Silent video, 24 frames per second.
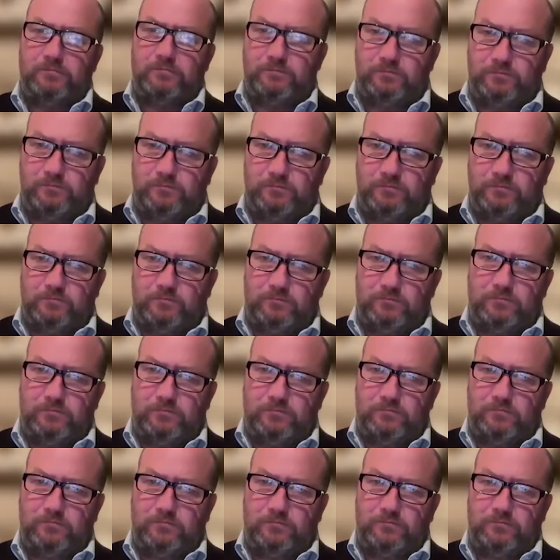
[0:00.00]

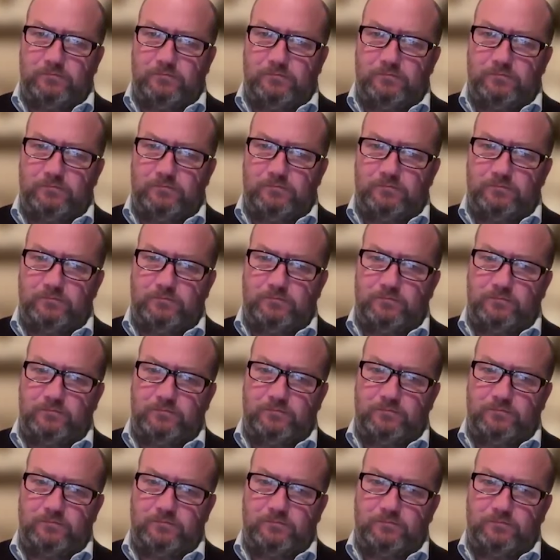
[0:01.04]

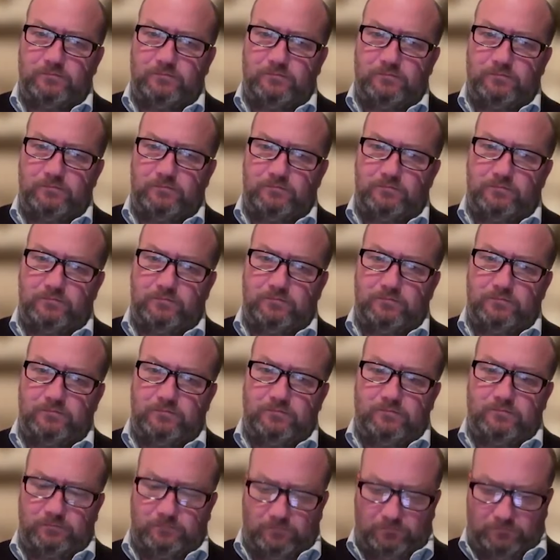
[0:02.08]

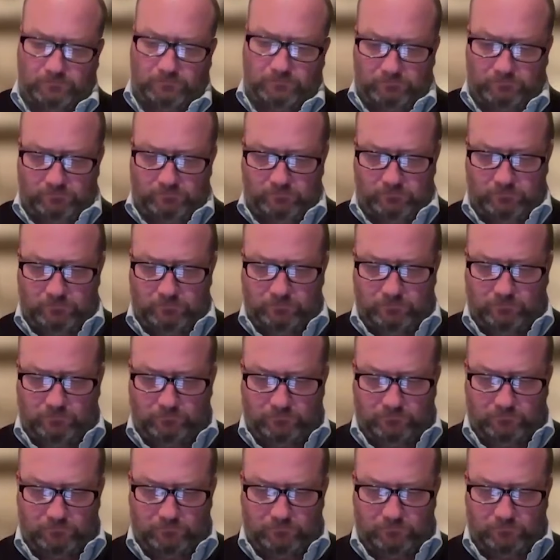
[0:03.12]

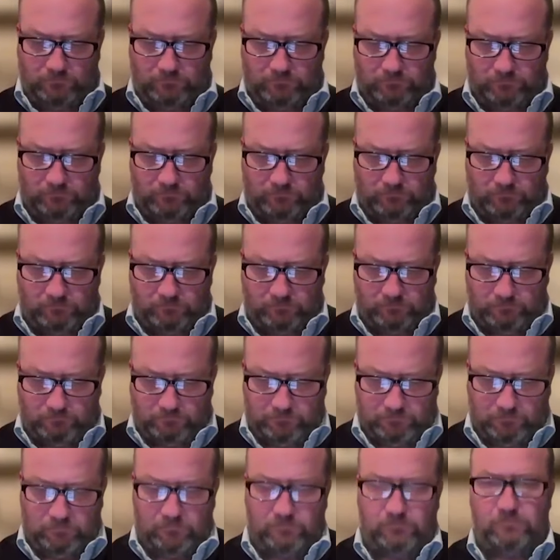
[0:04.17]

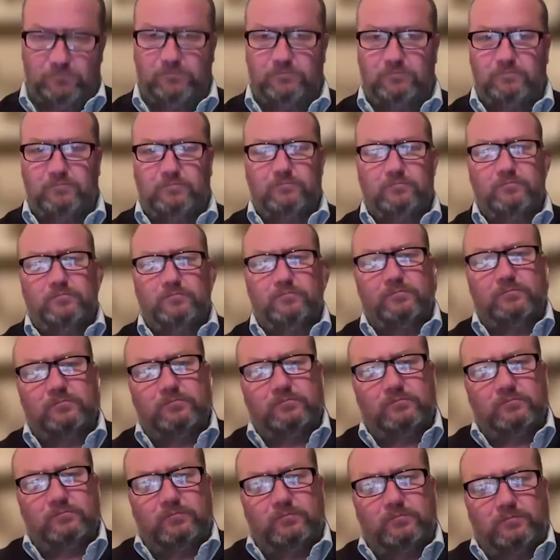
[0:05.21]

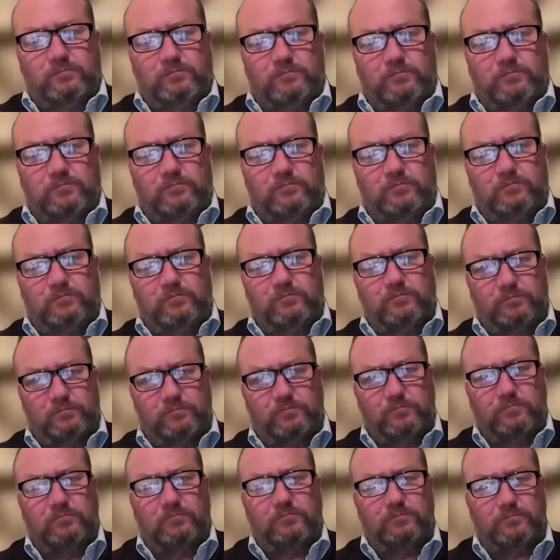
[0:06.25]

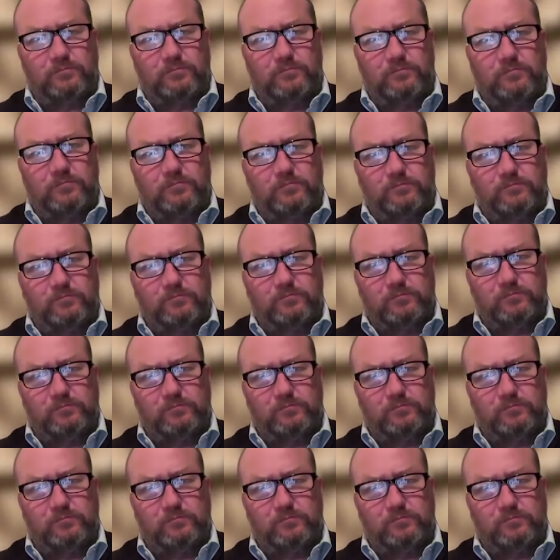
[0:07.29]
(not speaking)